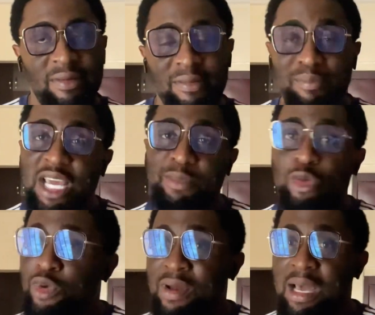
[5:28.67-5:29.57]
Man,
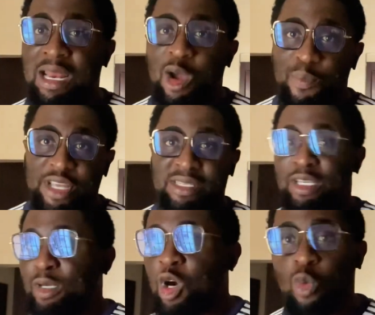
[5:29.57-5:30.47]
make we not allow
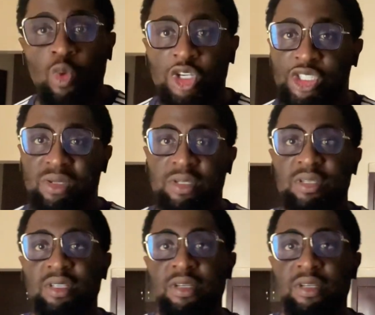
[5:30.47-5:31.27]
person come wash us.